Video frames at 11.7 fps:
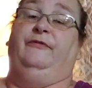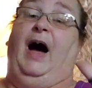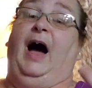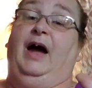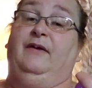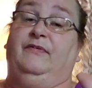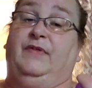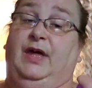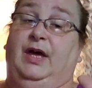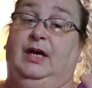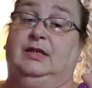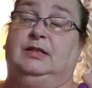five
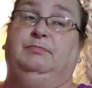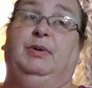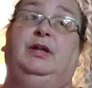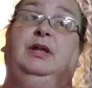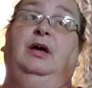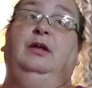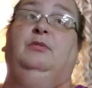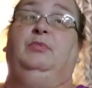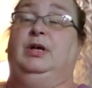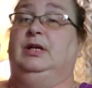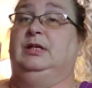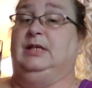things. But the other
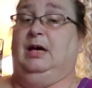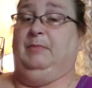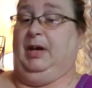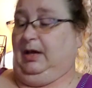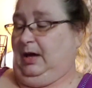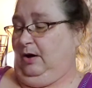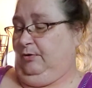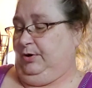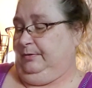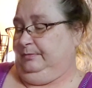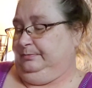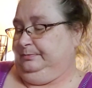one is on my
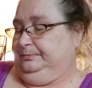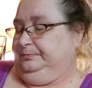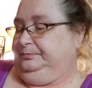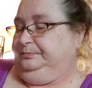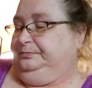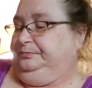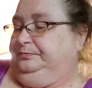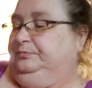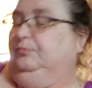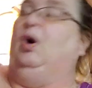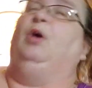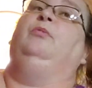counter
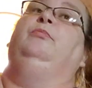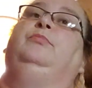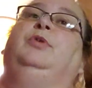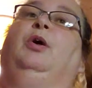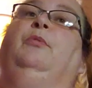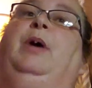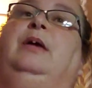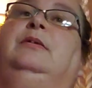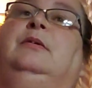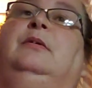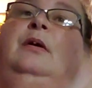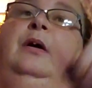well, no,
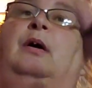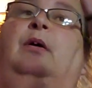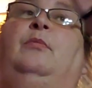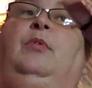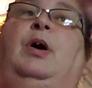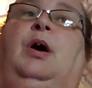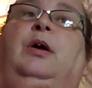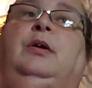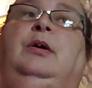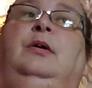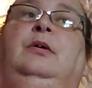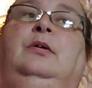wait.
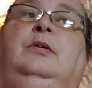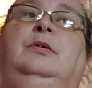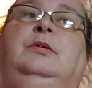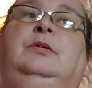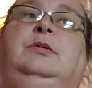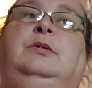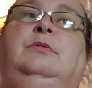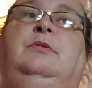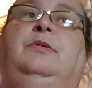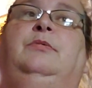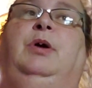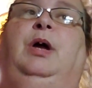One, two,
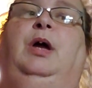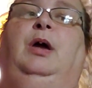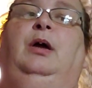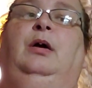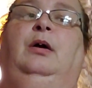three,